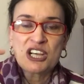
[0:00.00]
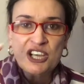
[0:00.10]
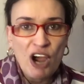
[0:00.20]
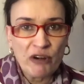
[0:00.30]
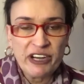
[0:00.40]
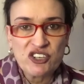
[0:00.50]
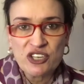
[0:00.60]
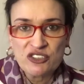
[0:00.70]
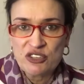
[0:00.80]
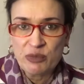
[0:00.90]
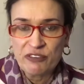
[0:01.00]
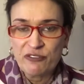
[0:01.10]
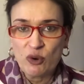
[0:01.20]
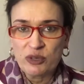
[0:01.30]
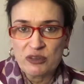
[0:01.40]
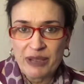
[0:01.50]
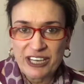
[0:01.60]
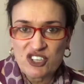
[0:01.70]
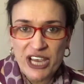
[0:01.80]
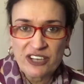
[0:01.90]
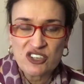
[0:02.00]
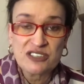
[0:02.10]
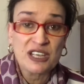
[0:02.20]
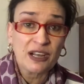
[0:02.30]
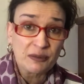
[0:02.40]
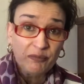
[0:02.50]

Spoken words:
courage to move forward and make changes,